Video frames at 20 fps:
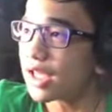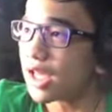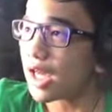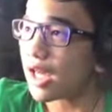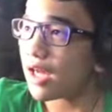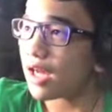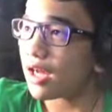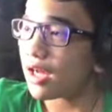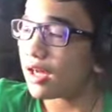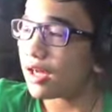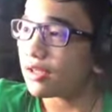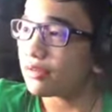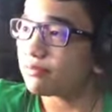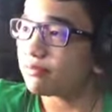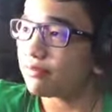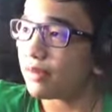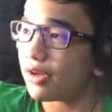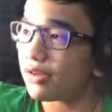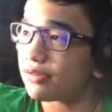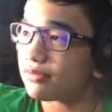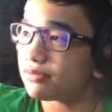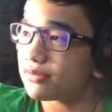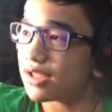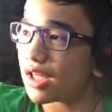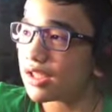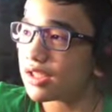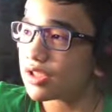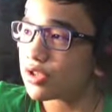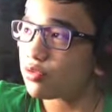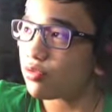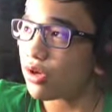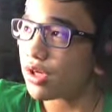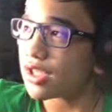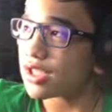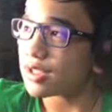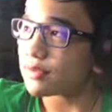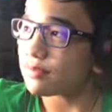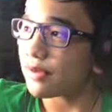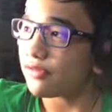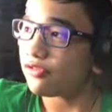that is why
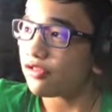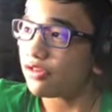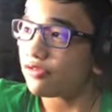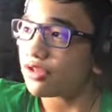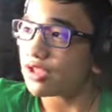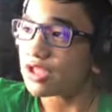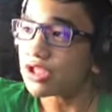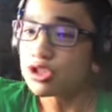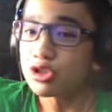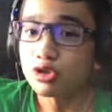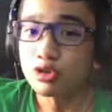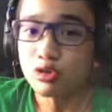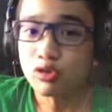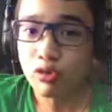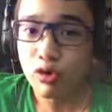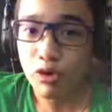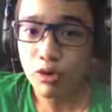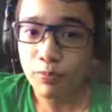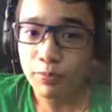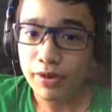he's my favorite. He's too OP,